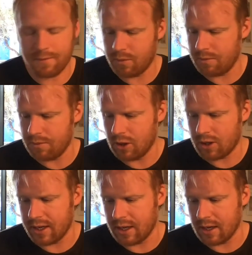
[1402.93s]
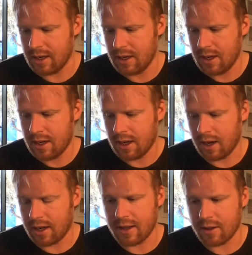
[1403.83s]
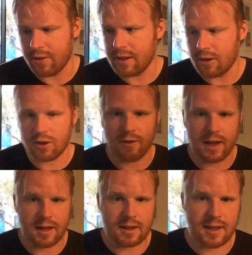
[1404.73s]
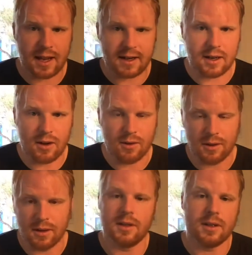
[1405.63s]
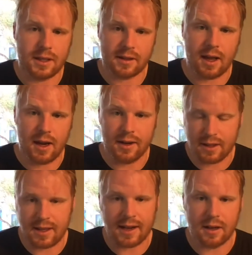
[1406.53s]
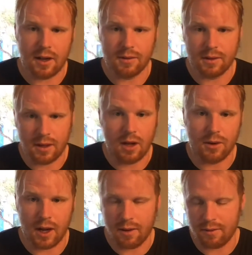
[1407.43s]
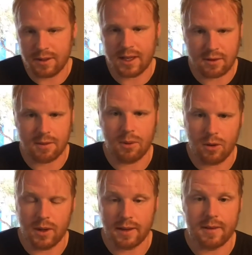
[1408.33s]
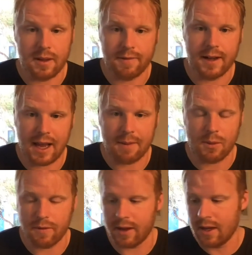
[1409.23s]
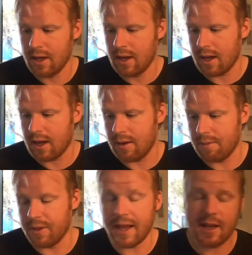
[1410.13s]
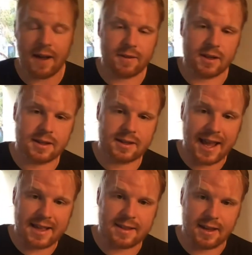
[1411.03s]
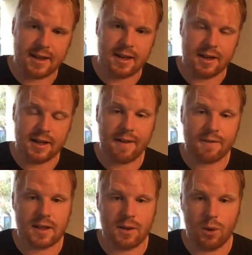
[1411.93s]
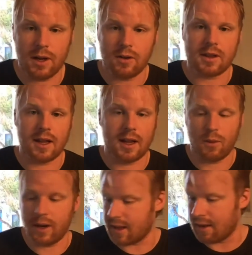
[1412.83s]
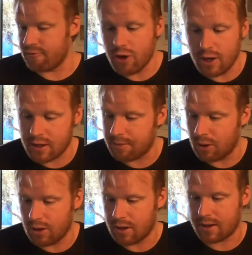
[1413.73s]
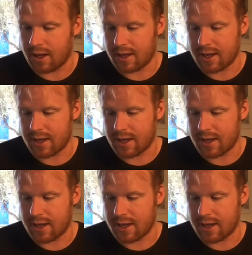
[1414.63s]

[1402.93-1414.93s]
looking at, okay, so this looks great as a standalone design, a standalone logo. You get to the point where you're fairly happy with it. But then you have to test it, and you have to see what it looks like when it's like really small as like